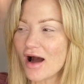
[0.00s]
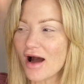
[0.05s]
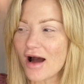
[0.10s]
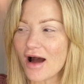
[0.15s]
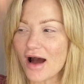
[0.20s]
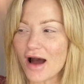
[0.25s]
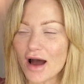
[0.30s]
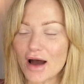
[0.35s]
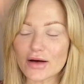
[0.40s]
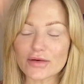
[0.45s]

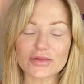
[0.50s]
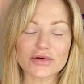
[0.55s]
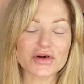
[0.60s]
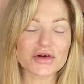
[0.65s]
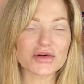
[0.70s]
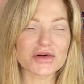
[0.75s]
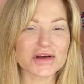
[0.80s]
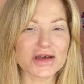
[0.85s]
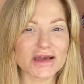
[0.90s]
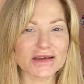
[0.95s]
uh,
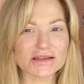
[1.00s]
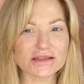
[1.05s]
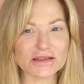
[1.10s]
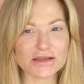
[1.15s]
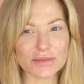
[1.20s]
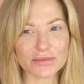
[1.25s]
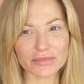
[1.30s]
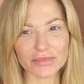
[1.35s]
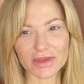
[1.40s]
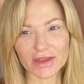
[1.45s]
create
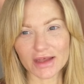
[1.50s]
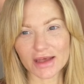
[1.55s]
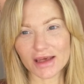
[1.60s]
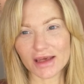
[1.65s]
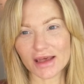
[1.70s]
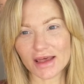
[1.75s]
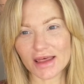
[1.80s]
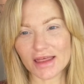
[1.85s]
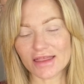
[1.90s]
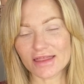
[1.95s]

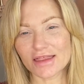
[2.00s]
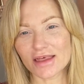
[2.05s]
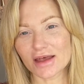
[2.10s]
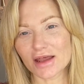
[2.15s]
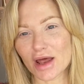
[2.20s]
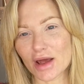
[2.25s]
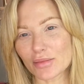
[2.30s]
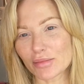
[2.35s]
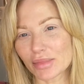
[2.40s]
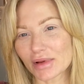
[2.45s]
something that
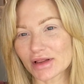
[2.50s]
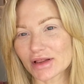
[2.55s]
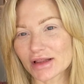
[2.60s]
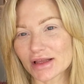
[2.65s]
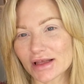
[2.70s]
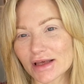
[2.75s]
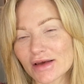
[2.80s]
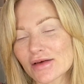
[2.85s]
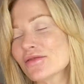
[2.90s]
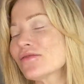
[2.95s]
I
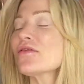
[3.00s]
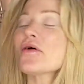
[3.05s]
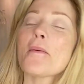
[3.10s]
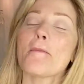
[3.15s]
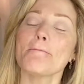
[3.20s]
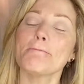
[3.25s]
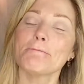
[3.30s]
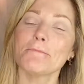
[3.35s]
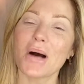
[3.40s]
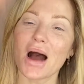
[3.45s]
believe
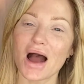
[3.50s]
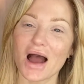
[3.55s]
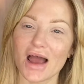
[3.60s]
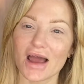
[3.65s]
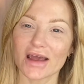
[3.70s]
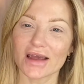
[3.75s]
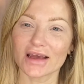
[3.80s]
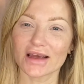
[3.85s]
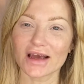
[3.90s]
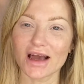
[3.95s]

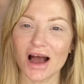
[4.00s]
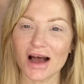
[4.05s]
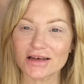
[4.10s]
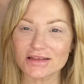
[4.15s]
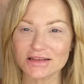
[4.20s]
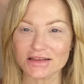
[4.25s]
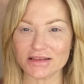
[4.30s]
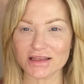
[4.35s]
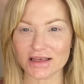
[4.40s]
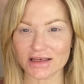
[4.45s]
my
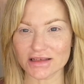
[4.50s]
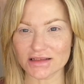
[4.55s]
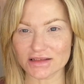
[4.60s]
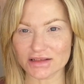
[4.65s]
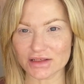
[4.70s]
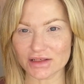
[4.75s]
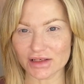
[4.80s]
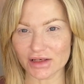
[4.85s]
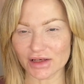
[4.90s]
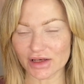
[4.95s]
cousin that is
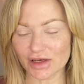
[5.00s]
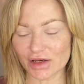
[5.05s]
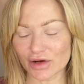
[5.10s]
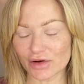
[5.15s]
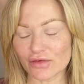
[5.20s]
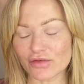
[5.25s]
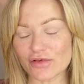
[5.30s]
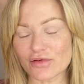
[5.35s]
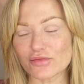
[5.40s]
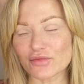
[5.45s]
here
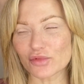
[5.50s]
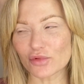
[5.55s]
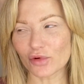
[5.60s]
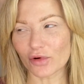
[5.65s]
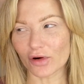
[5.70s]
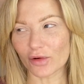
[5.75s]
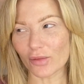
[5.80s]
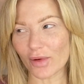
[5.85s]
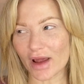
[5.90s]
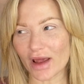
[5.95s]
from
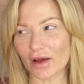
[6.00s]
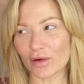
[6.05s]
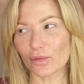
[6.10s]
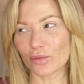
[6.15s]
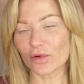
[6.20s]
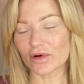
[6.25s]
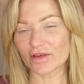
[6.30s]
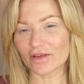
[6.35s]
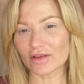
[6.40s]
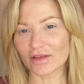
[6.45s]
Norway
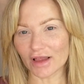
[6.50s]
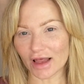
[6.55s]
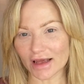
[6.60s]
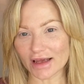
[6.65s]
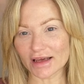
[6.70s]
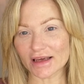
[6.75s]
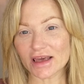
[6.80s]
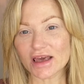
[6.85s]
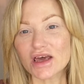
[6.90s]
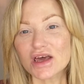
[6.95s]
would
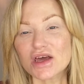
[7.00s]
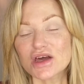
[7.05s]
like.